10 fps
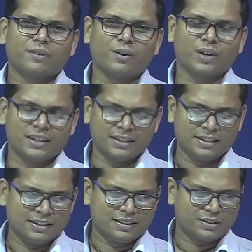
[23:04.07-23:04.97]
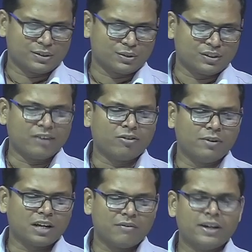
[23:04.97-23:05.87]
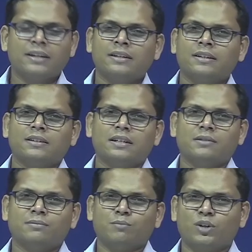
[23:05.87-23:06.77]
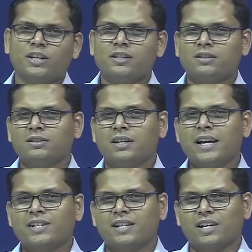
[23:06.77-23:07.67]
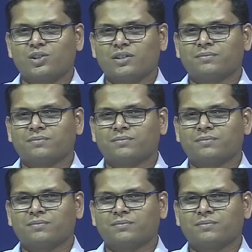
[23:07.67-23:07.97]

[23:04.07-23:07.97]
Okay. So, that will be covered in more details in the next lecture.